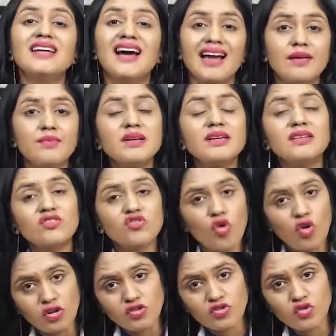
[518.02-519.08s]
diabetes
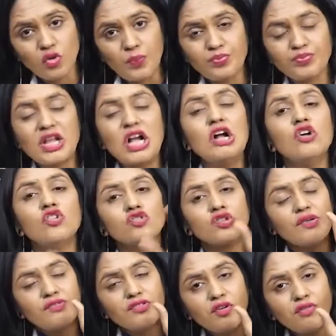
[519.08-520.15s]
also. So
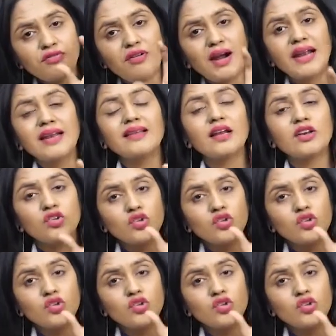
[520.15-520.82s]
if you find that